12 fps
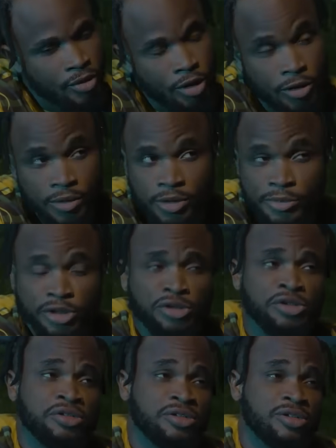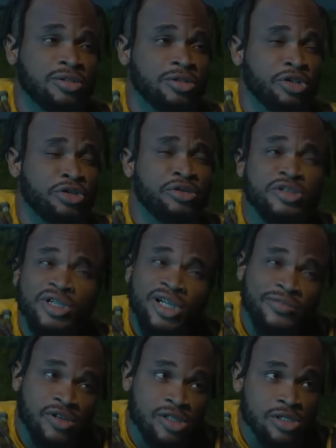Come on, June. You know you
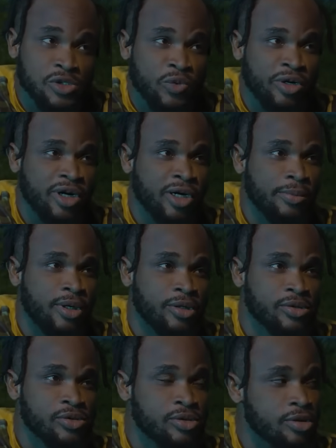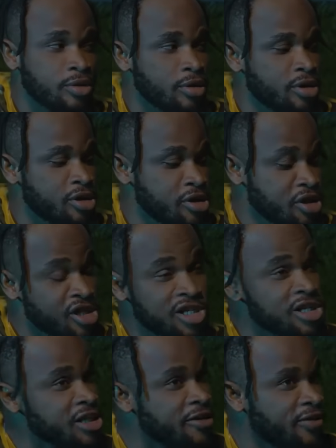have nothing to worry about. She's
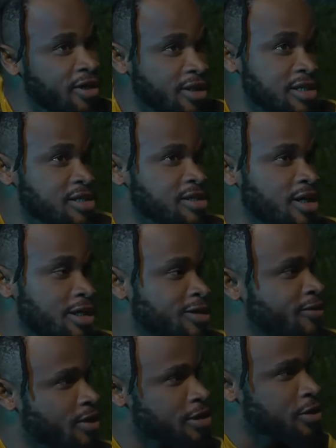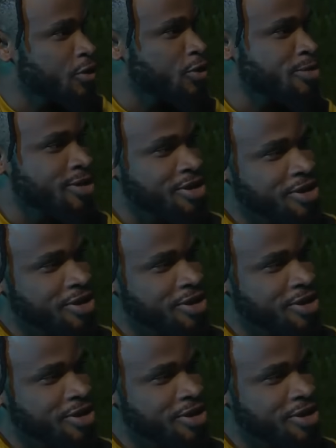in safe hands. I love her so much.